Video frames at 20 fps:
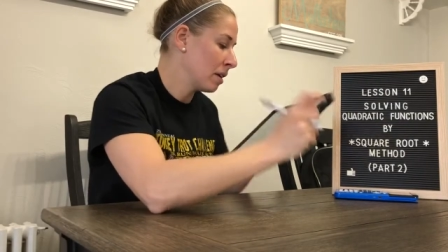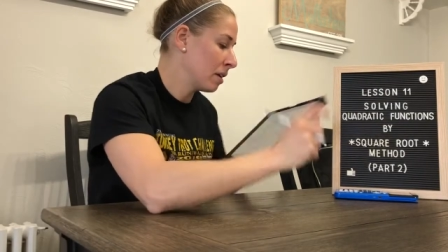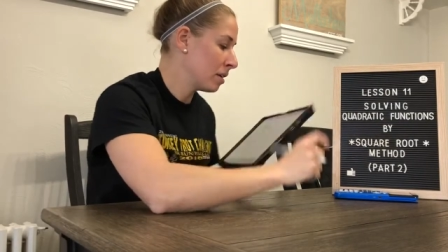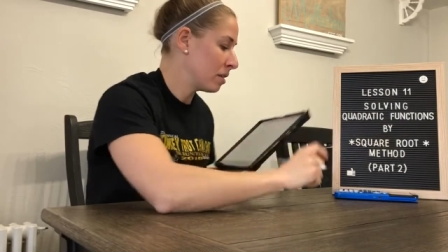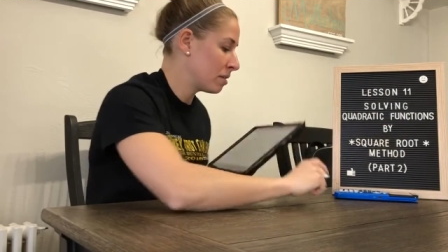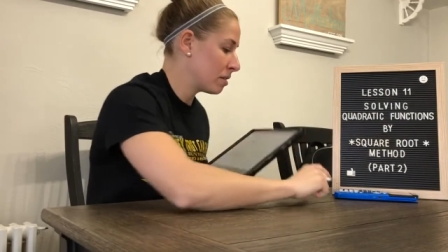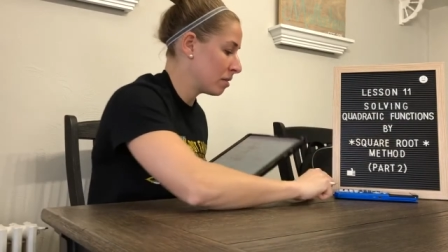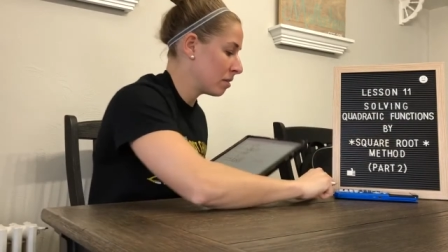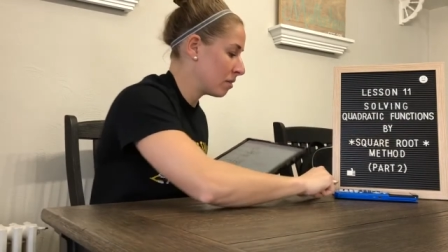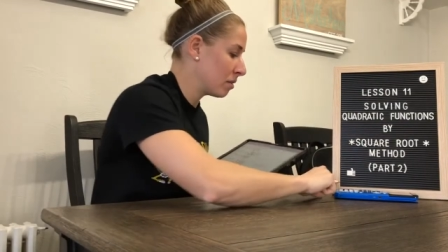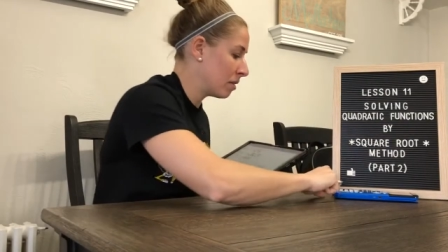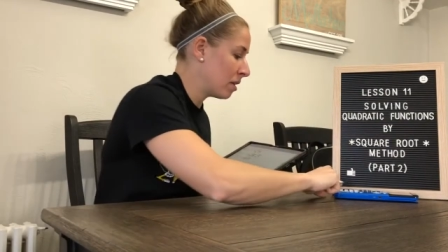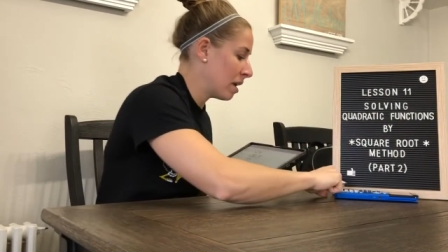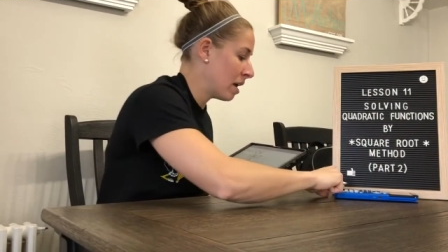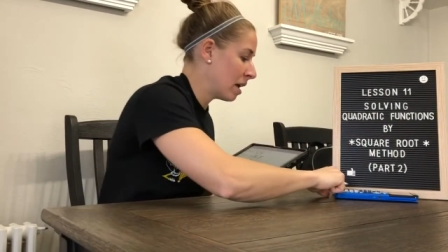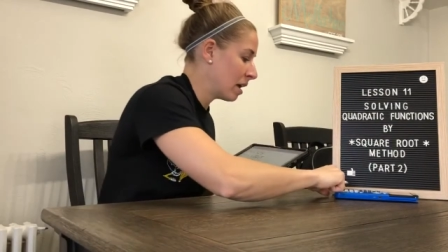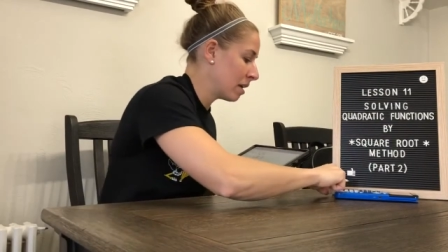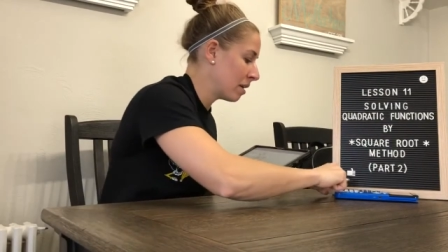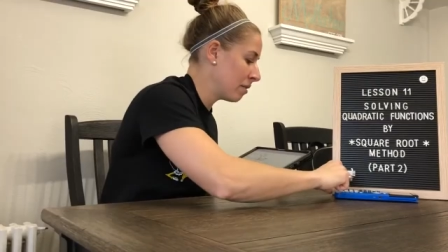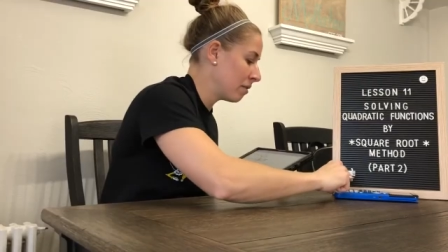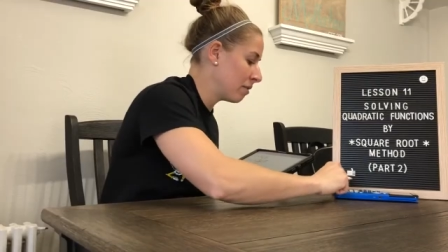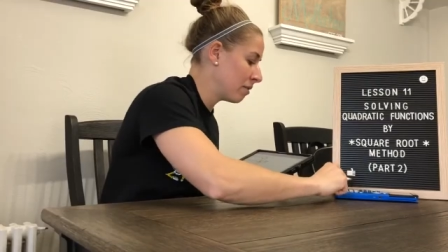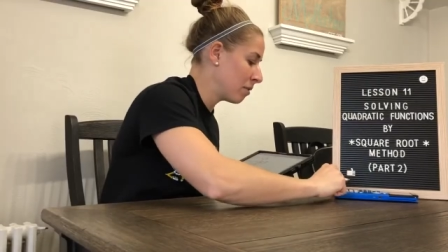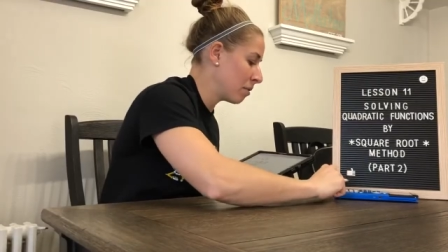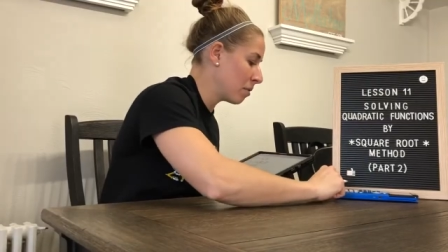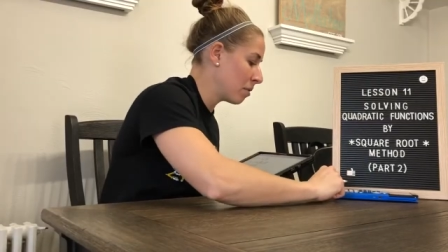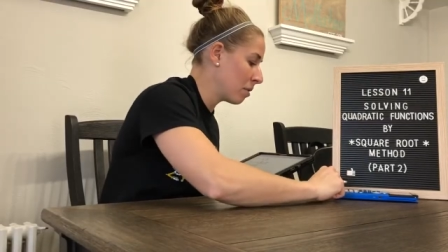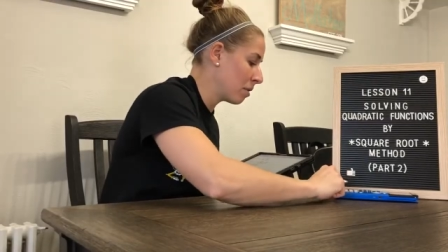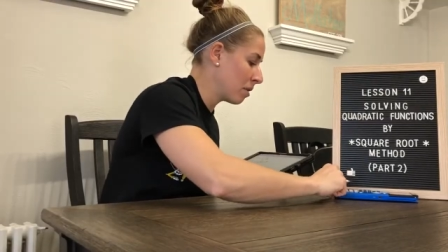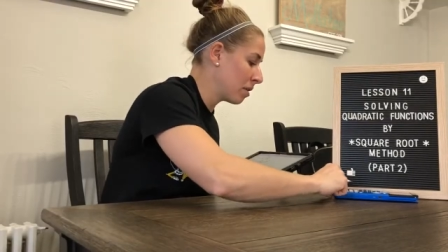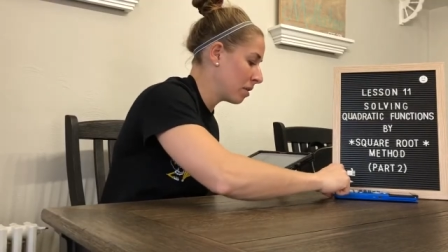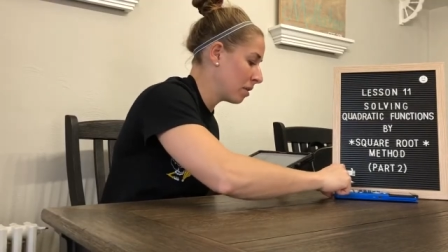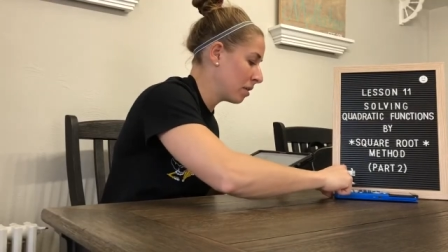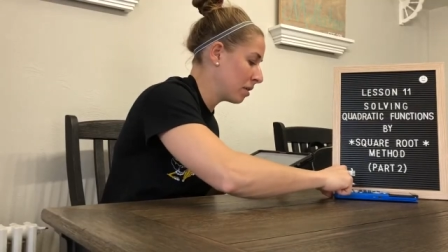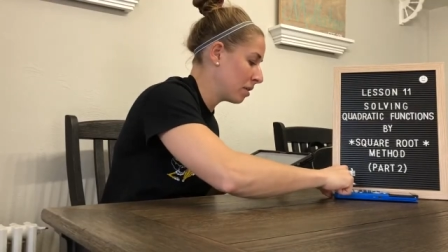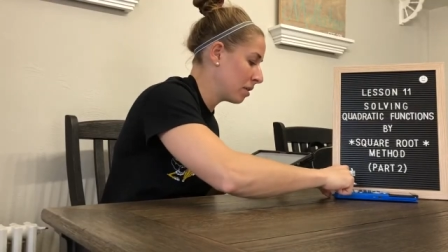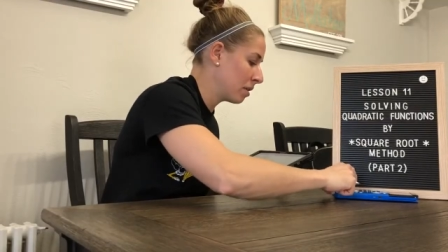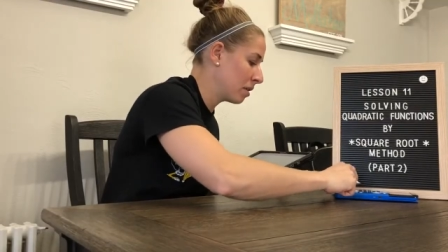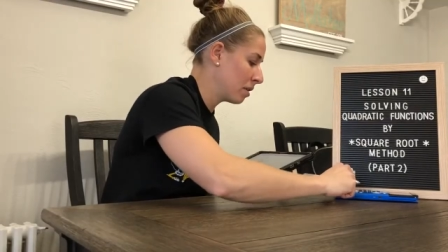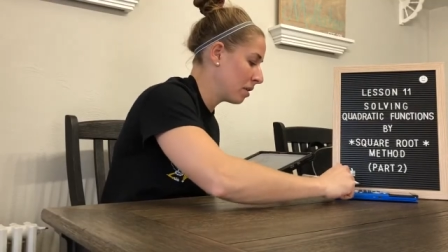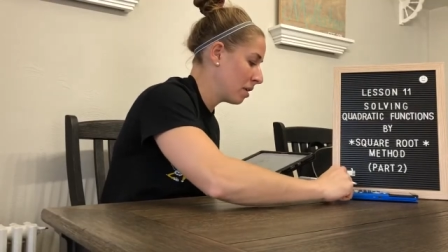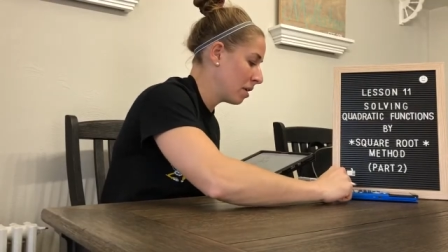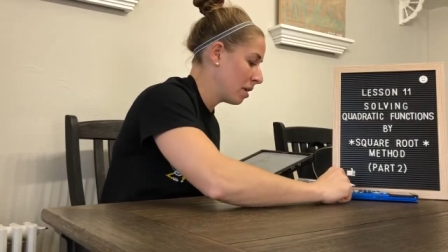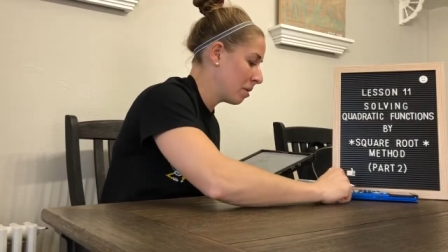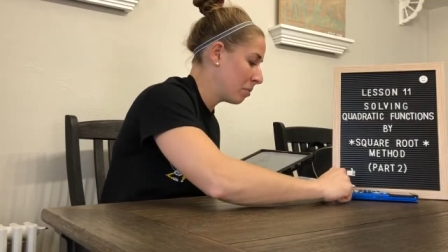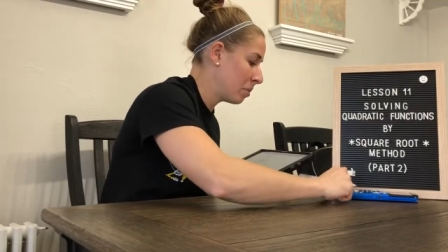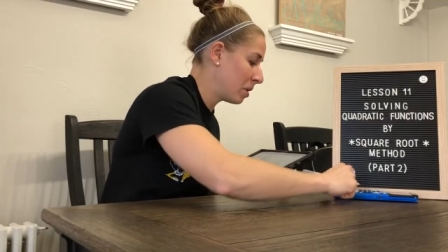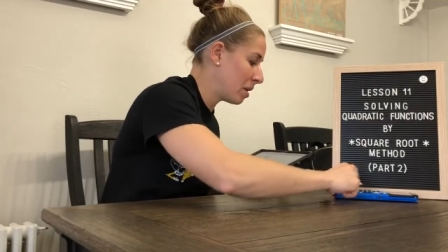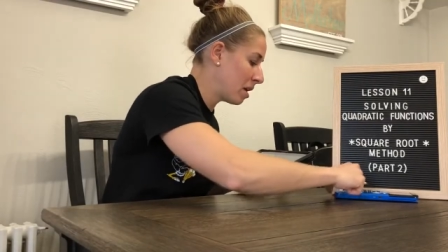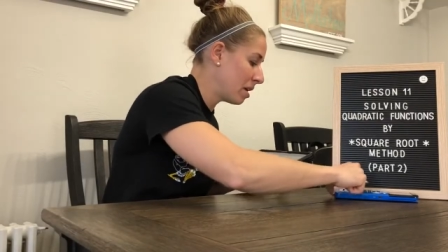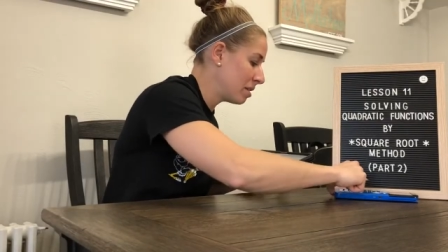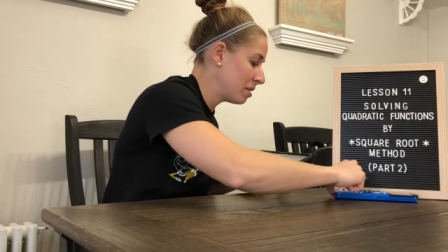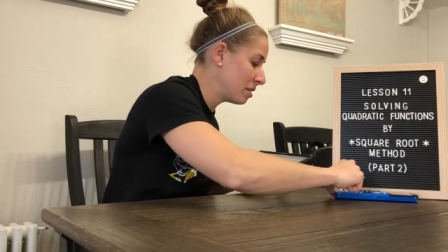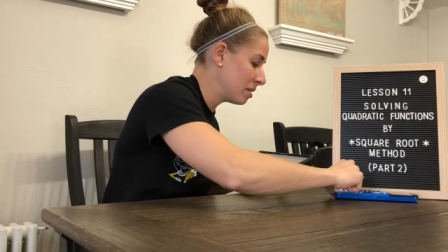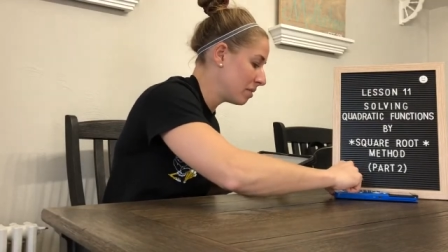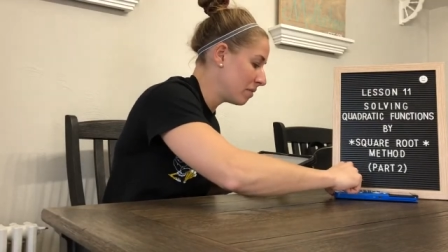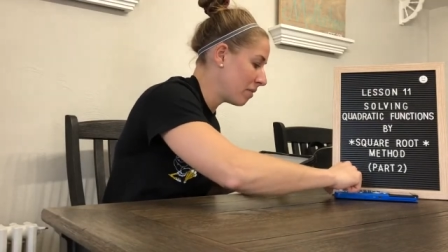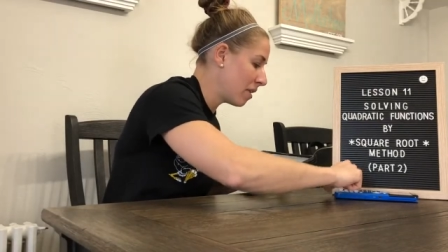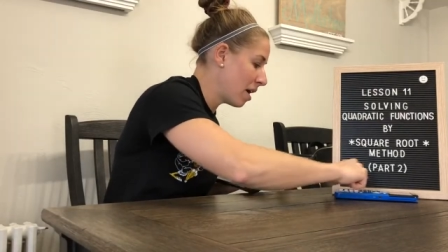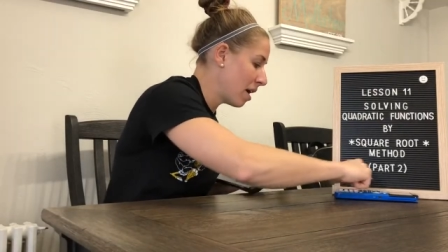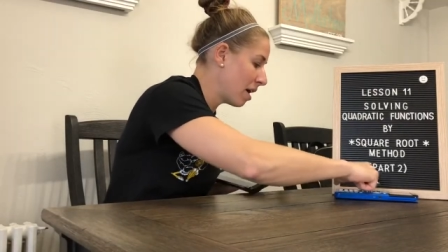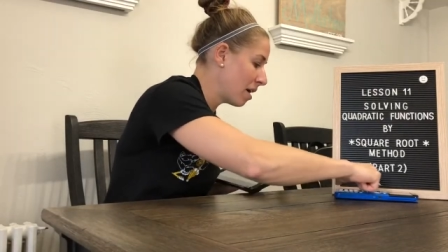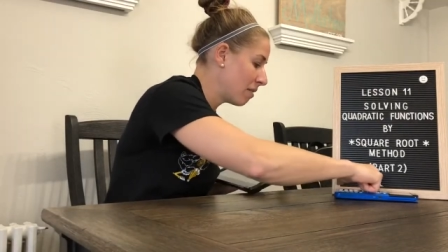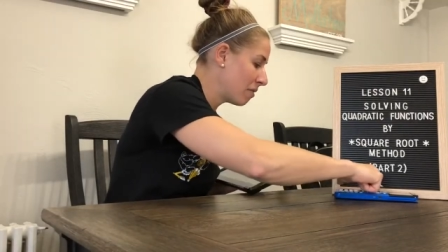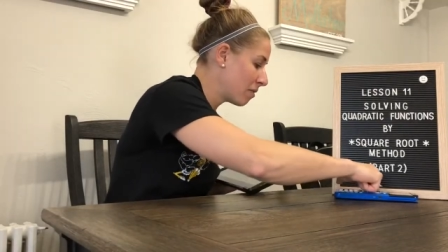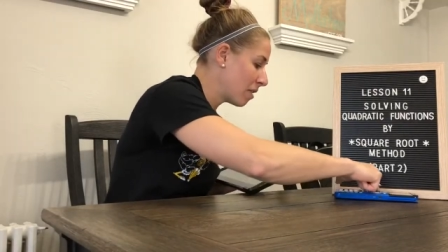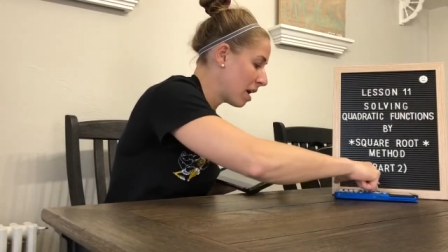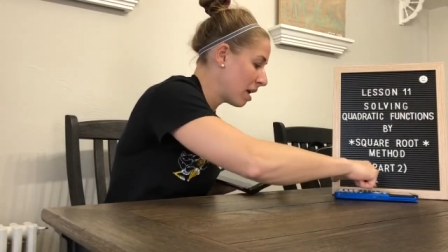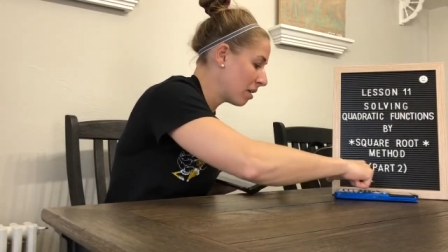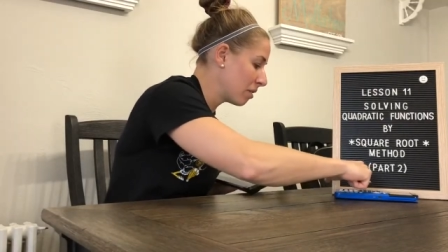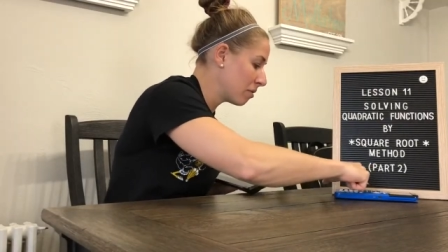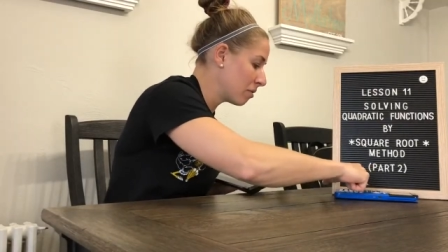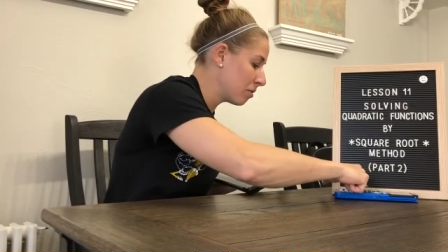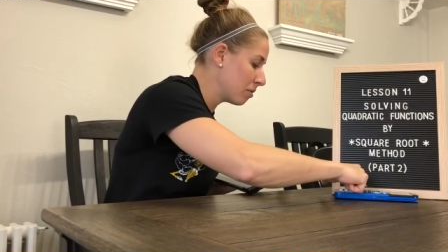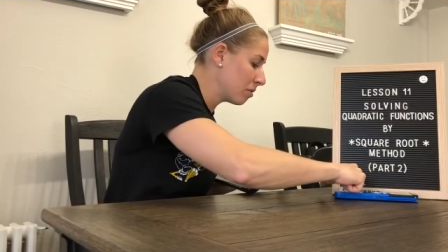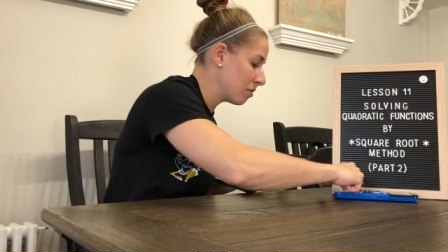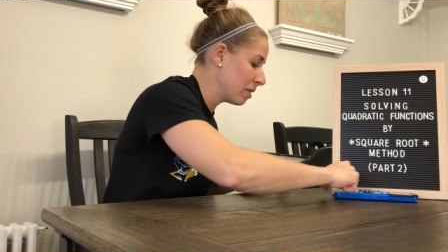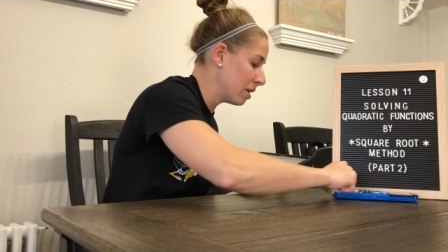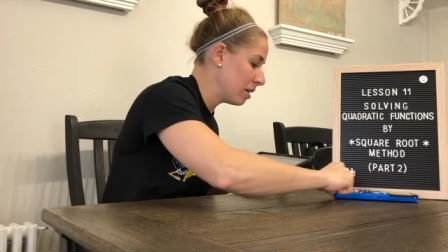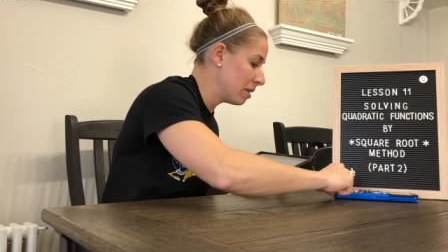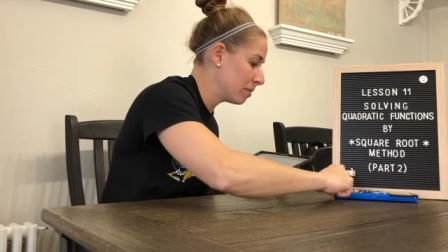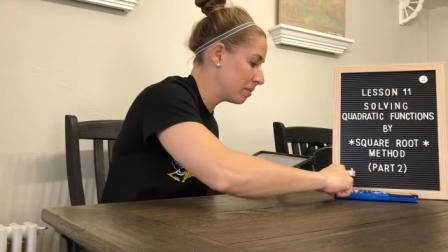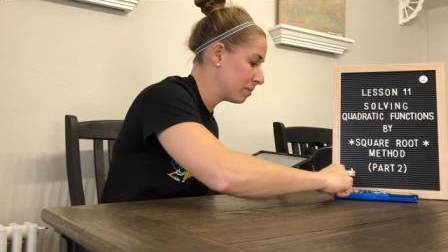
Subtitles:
So negative 4 plus 5 radical 3